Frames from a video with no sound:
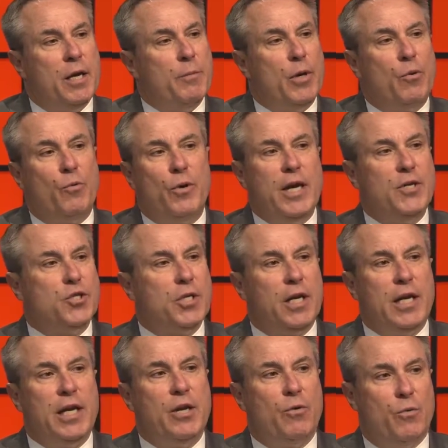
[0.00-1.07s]
But
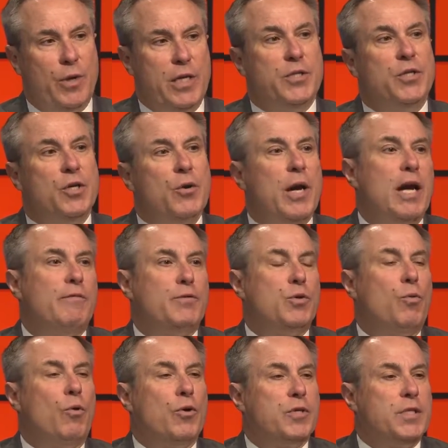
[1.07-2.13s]
regionally, we do have to
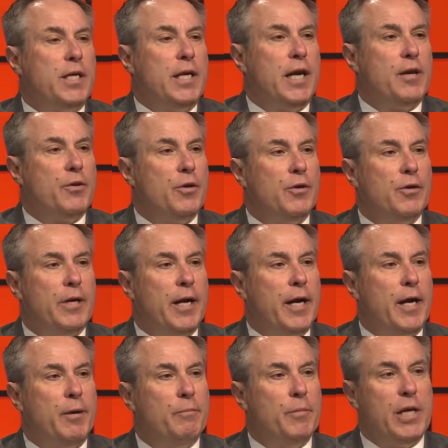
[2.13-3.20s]
work together.
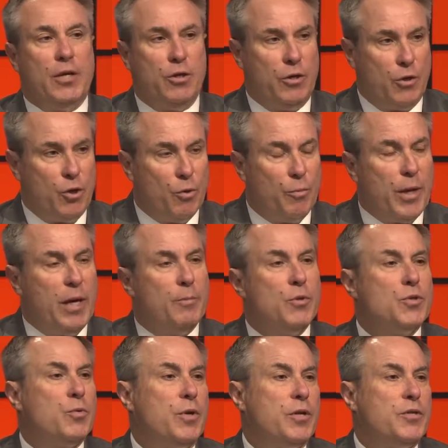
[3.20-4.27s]
Um, and, you know, your paper
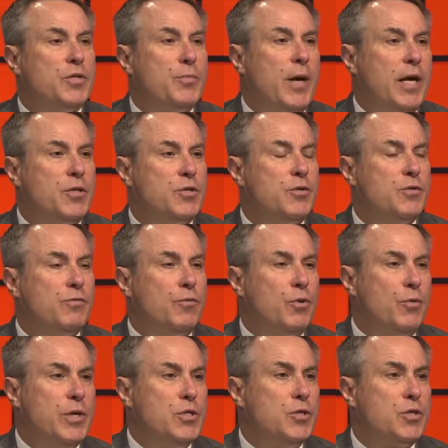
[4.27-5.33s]
is one of the sponsors for
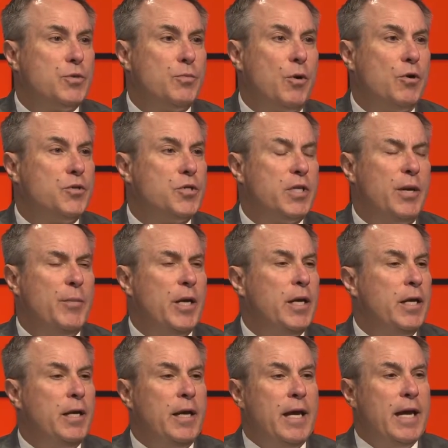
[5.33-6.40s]
the Region Smart Summit.
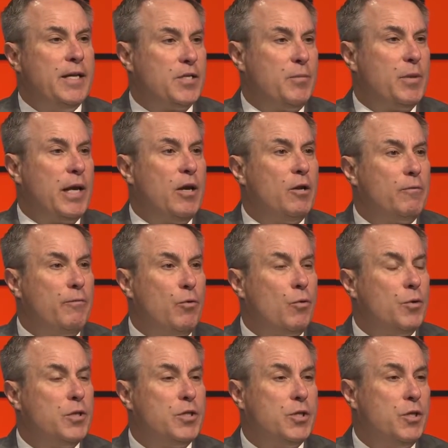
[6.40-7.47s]
It's something I look
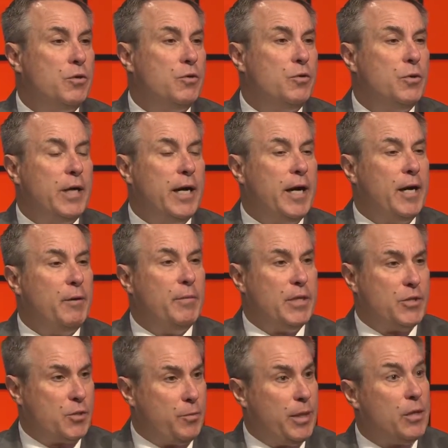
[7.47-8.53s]
forward to. Um,
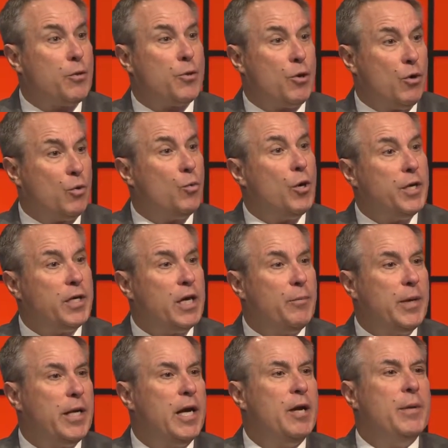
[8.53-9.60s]
this will be the third one
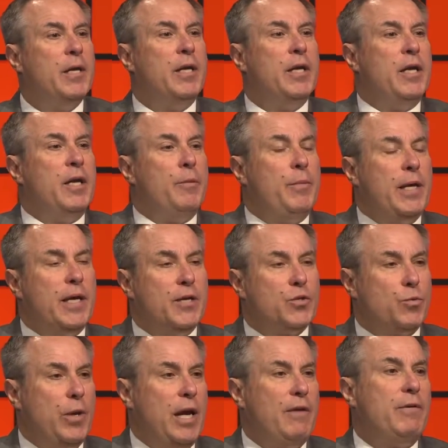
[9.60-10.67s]
coming up,
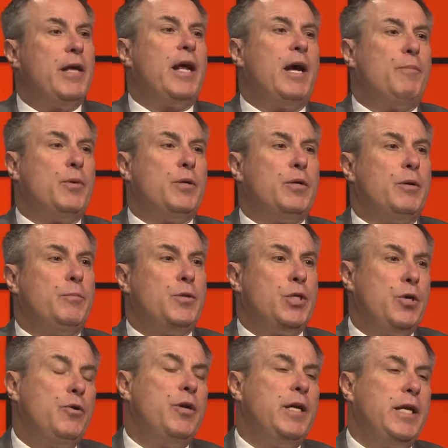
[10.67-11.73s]
because we have that
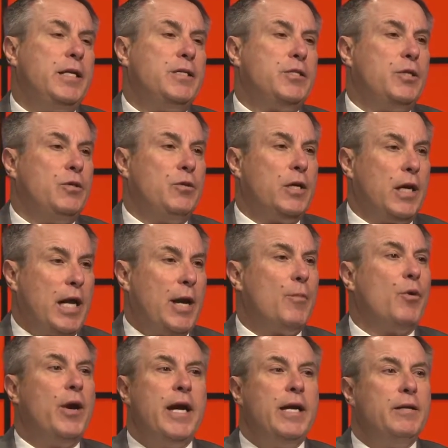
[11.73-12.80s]
opportunity to
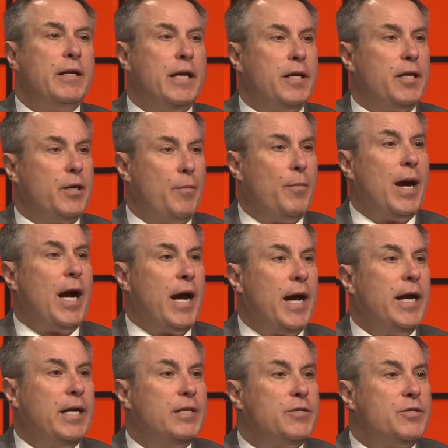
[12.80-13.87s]
collaborate and
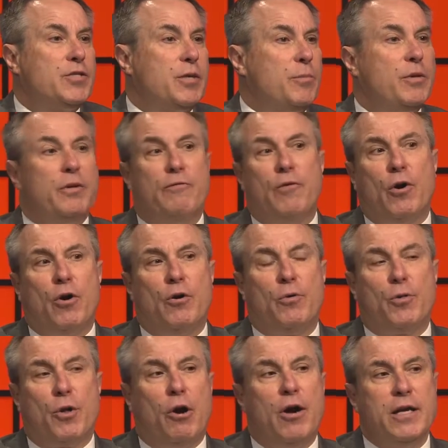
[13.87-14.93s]
combine some of, the, of our
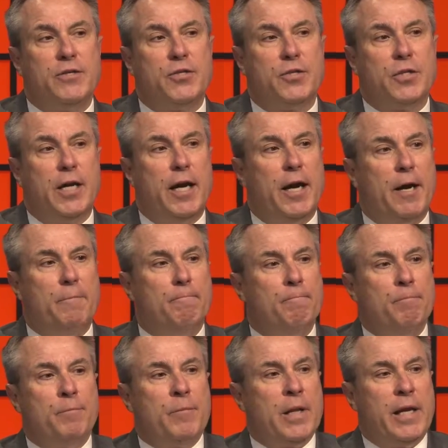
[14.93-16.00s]
thoughts. Um,
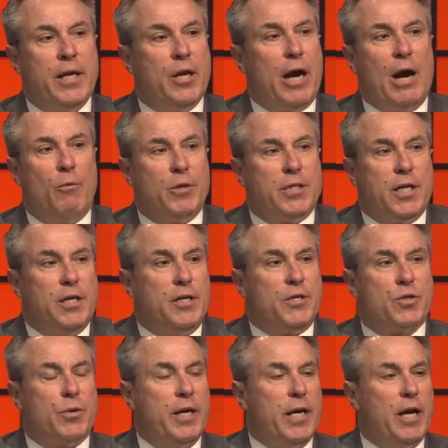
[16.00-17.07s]
You know, I will tell you
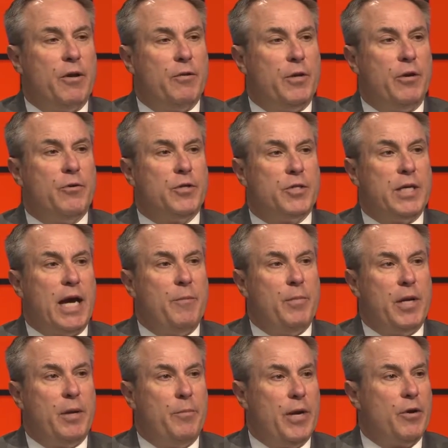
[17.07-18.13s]
this right now, there has not
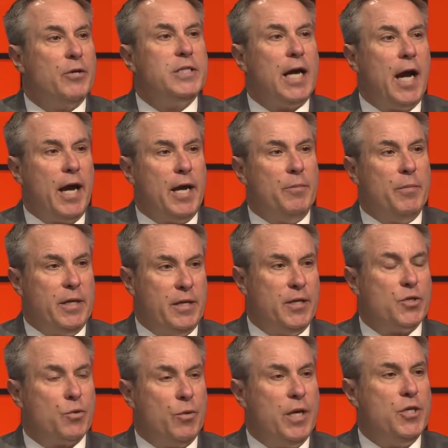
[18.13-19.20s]
been a better time in
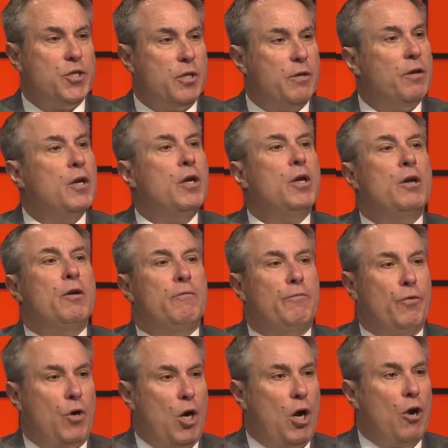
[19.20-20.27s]
this region
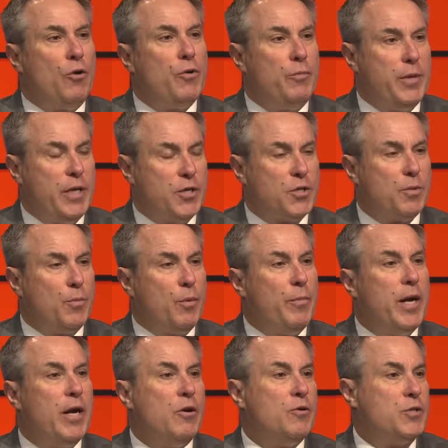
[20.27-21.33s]
for all the municipal
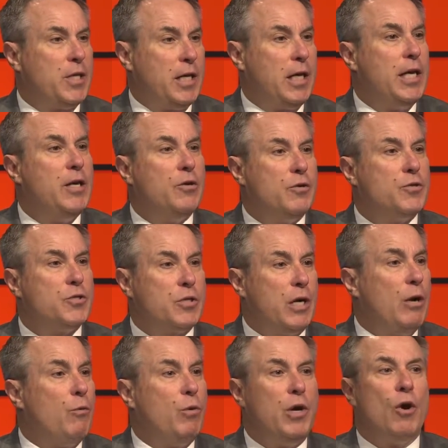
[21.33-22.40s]
mayors and leaders.
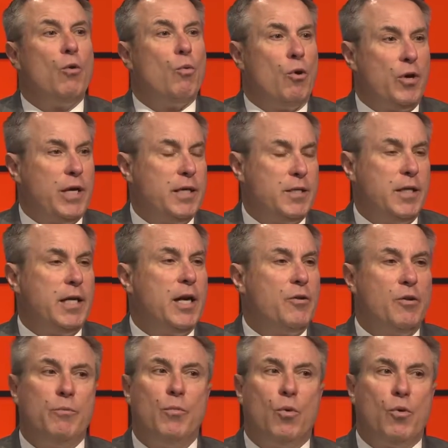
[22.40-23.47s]
Uh, we are working
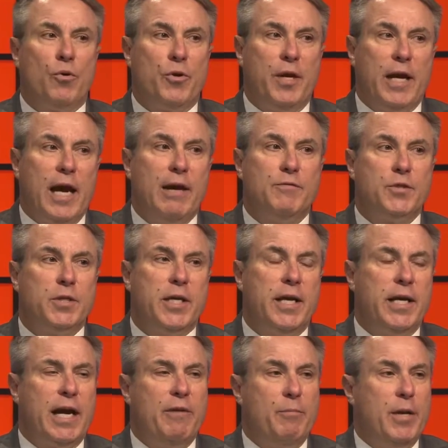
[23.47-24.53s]
together more than I've
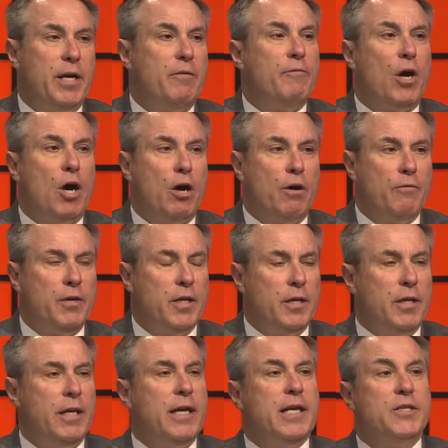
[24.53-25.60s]
seen. I've been involved
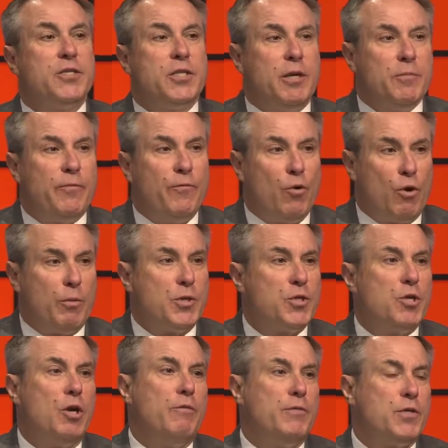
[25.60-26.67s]
in some form of
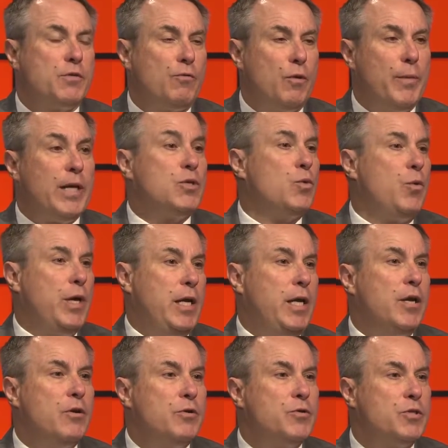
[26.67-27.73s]
service for about twenty
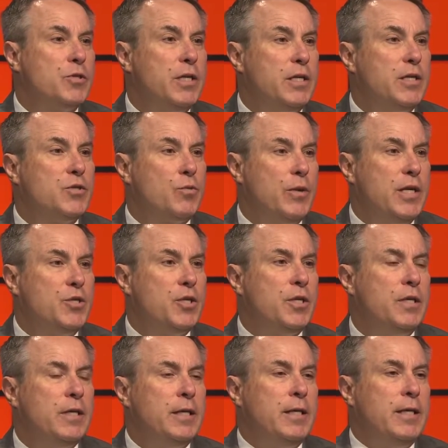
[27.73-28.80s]
years in this
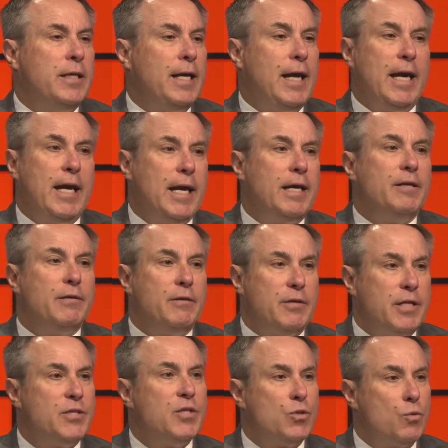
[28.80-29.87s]
region, and
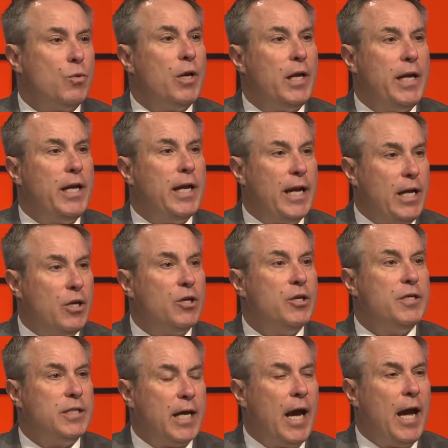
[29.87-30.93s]
this is really a
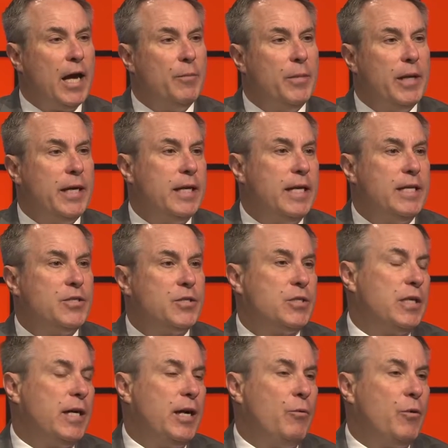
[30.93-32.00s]
good time. And it's
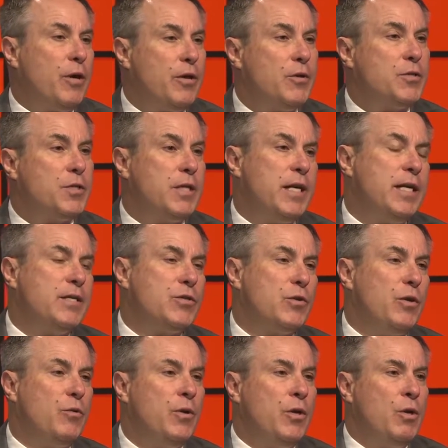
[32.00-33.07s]
uh, one of those things
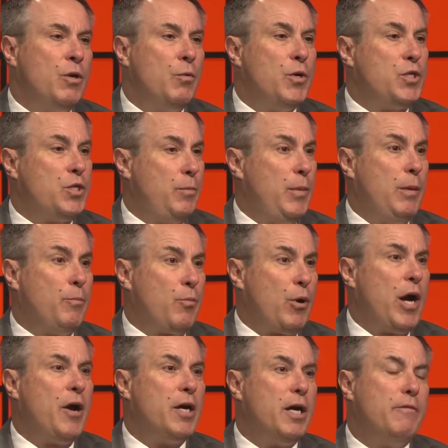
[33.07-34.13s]
that we should be
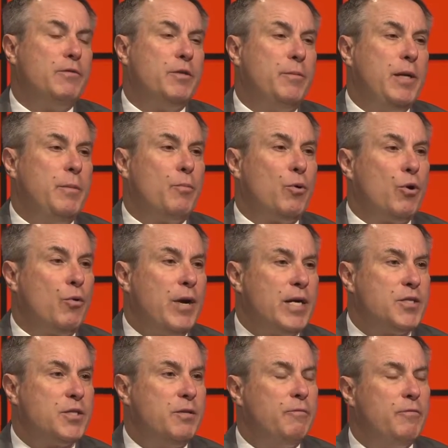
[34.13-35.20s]
proud of, to be
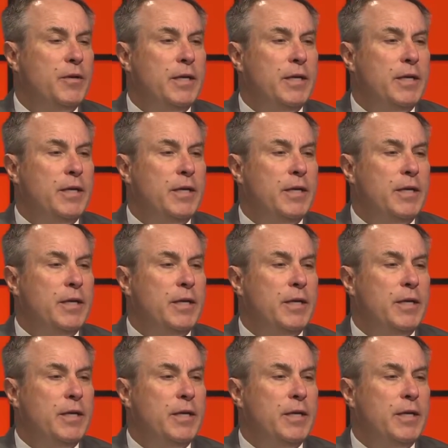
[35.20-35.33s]
progressive.